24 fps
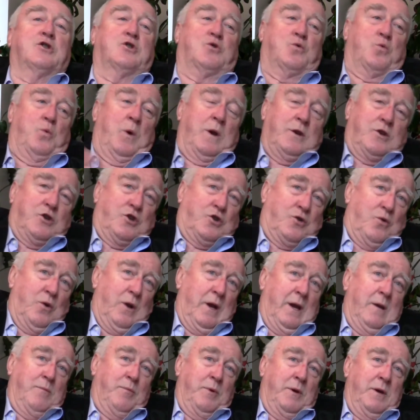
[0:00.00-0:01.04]
switched to
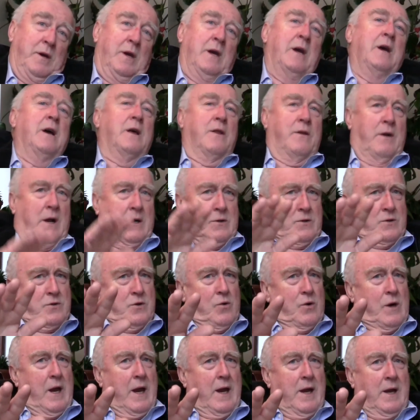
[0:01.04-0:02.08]
Labour, that was
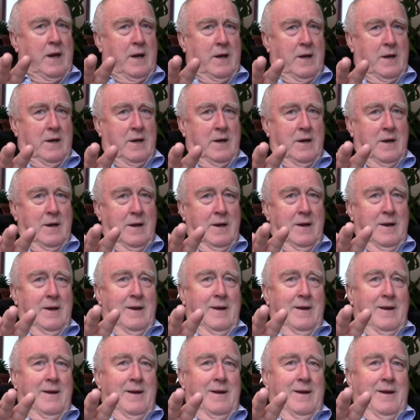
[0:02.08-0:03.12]
okay.
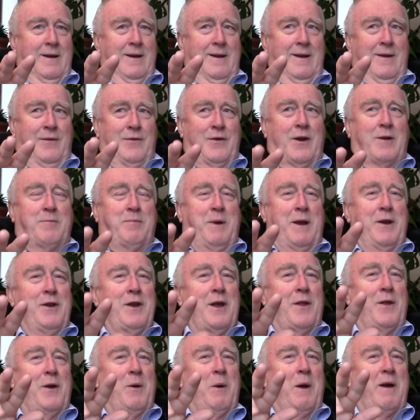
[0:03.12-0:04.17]
If it had been
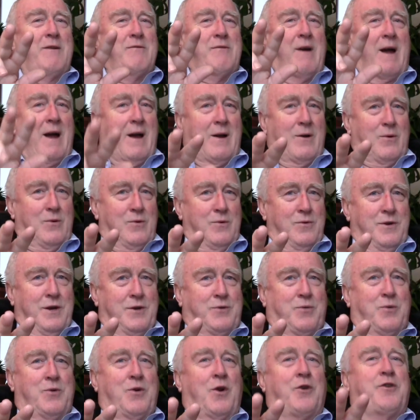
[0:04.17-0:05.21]
the other way round,
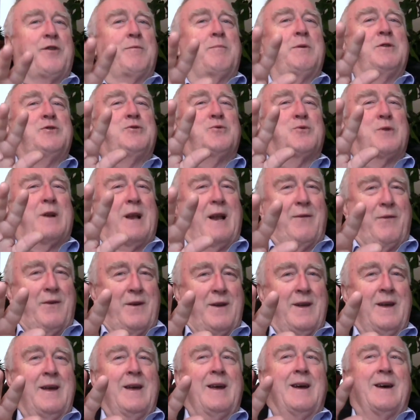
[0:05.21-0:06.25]
it would not have been too
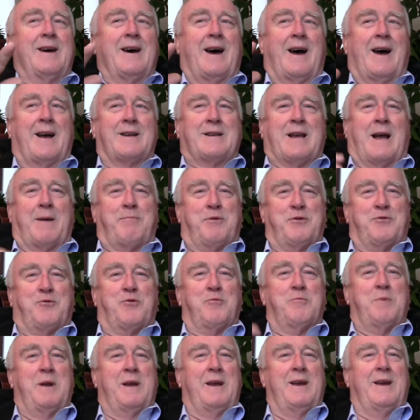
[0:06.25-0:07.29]
clever, as happened
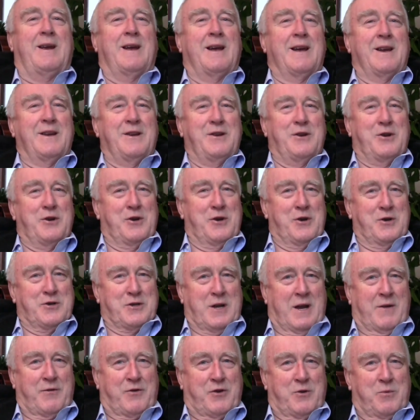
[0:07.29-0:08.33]
to me
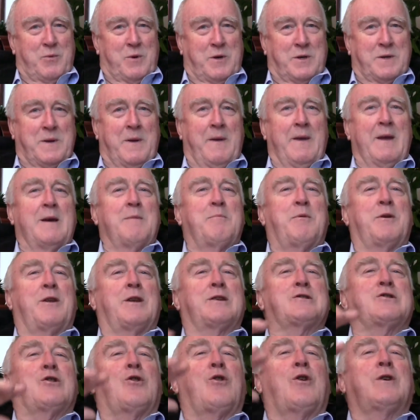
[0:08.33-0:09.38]
years afterwards. But
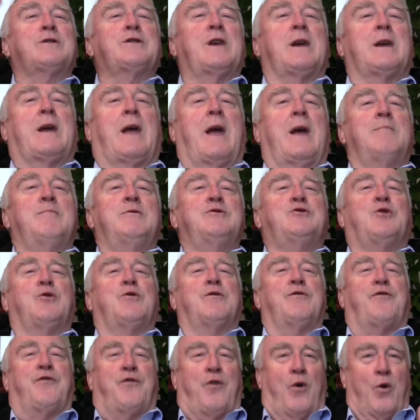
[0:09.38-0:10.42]
as long as they came into
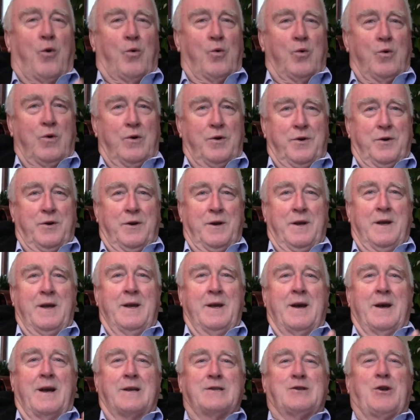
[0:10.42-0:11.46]
the fold,
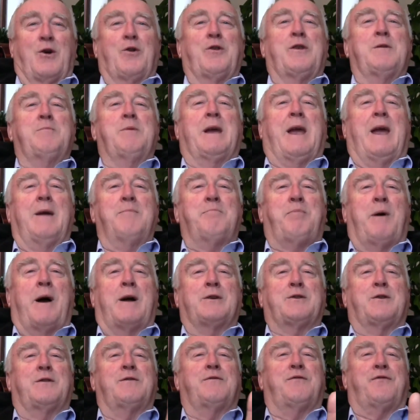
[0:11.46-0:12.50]
as long as they became
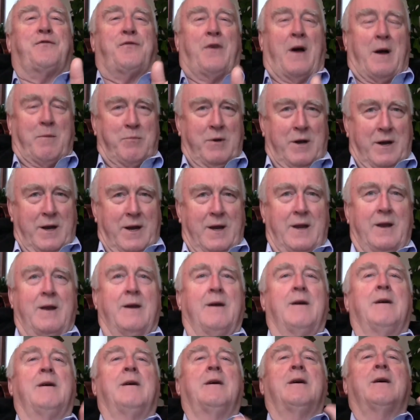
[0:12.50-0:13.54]
part of the family,
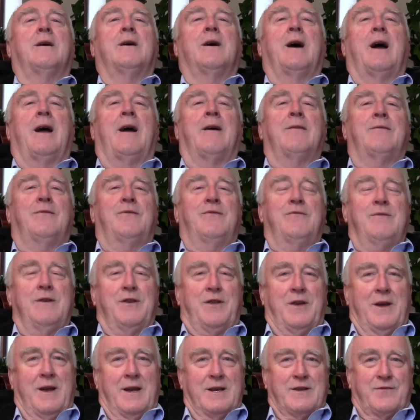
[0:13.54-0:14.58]

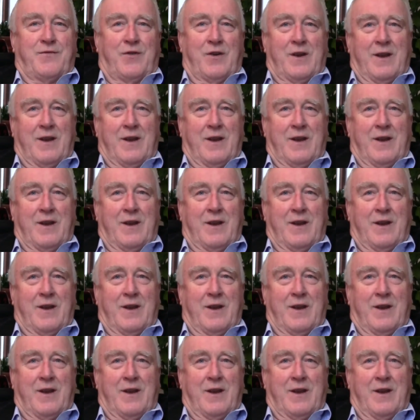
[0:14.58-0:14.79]
everything is